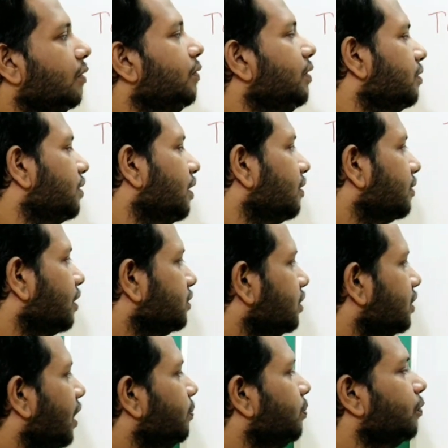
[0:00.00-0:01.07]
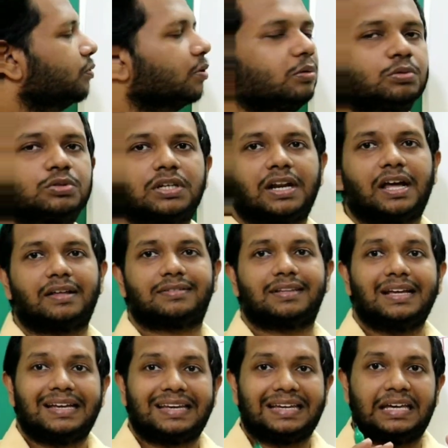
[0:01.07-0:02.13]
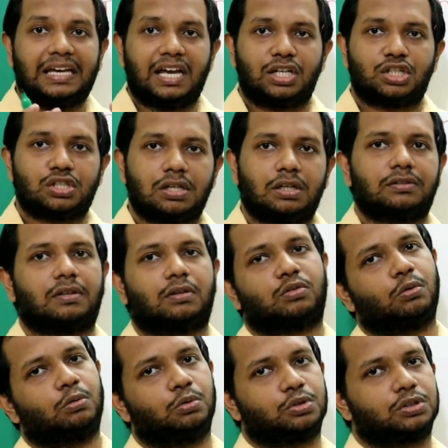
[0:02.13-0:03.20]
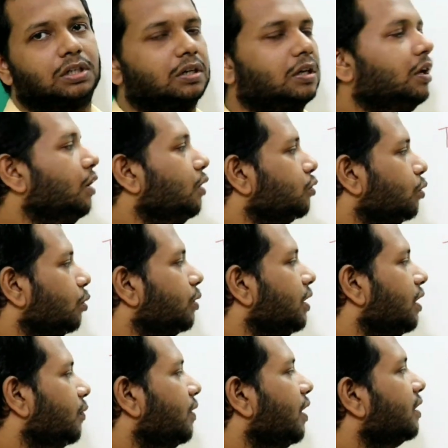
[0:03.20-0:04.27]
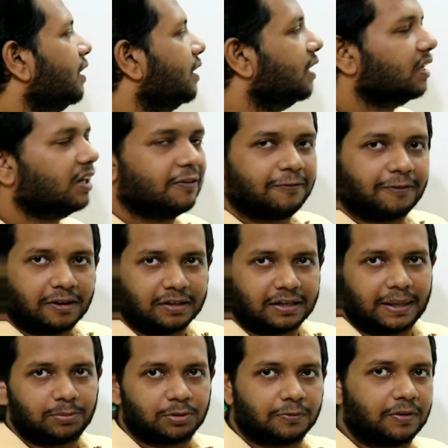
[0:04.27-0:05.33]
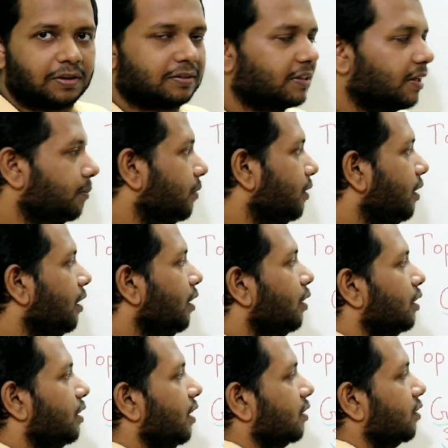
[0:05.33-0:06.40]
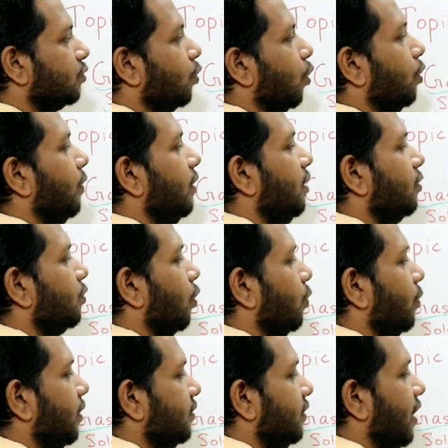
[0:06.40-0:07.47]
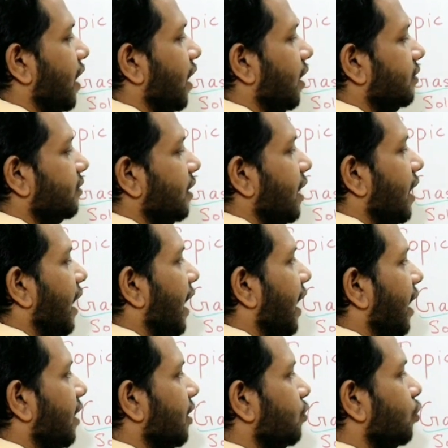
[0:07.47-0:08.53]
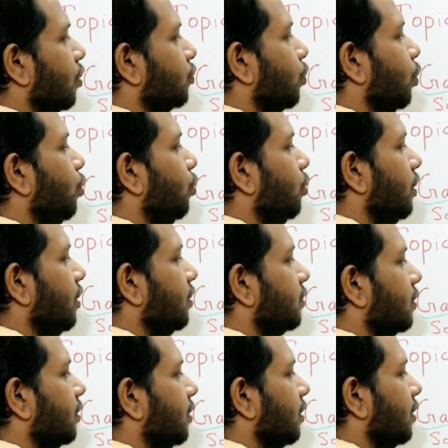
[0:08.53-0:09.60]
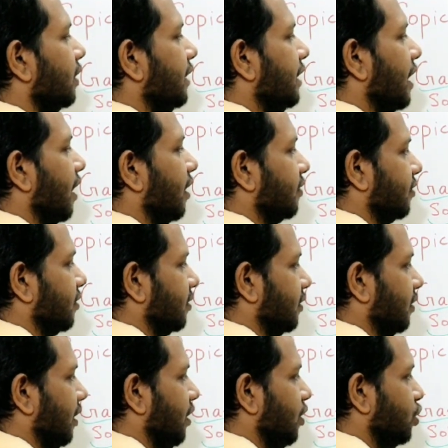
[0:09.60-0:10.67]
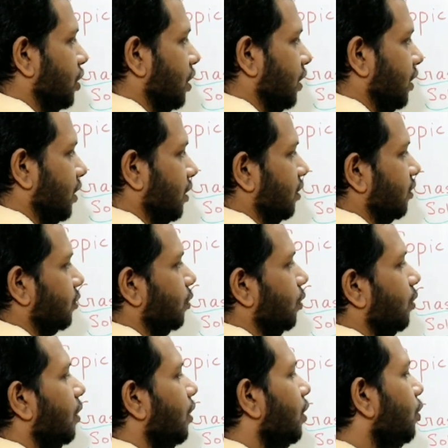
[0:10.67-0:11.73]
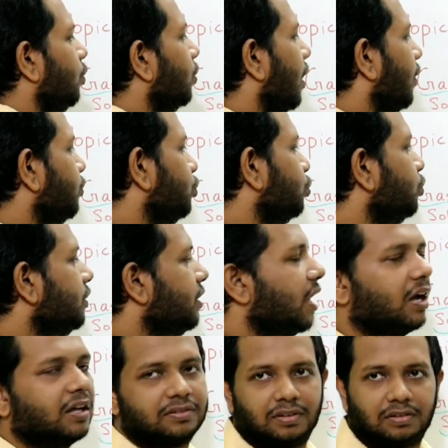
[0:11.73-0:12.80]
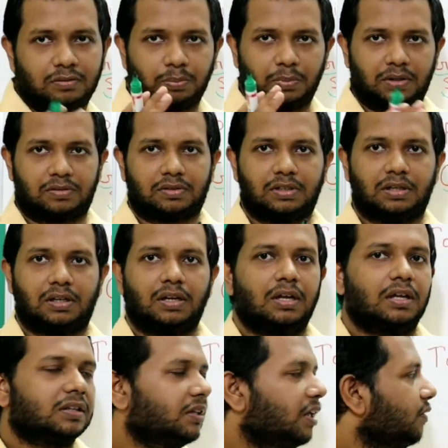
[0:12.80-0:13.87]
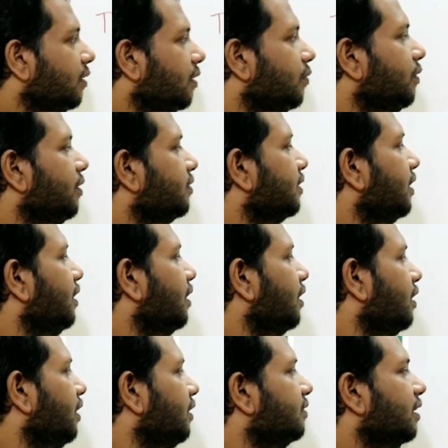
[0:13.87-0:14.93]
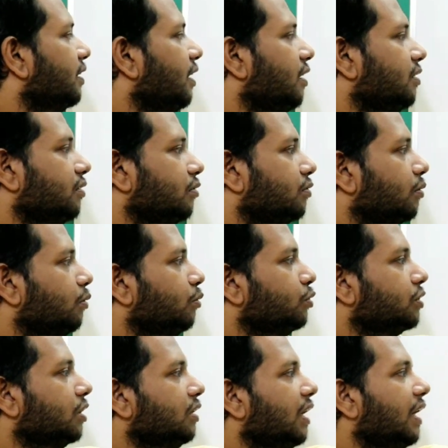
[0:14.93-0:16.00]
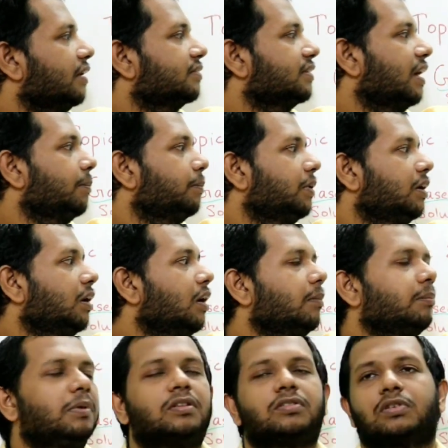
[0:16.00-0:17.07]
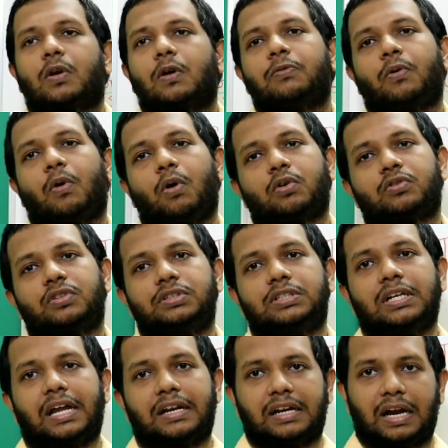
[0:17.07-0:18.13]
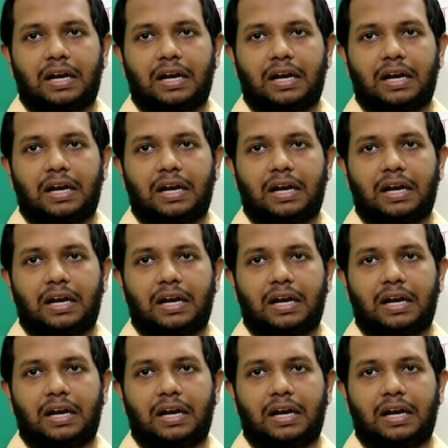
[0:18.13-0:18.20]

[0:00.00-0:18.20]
we say such a type of solution as gaseous solution. So here we are taking different types of example. Here the solvent is always gas and the solute is gas initially. So you have two gases mixed, then we say it's a gaseous solution. Example, mixture of oxygen and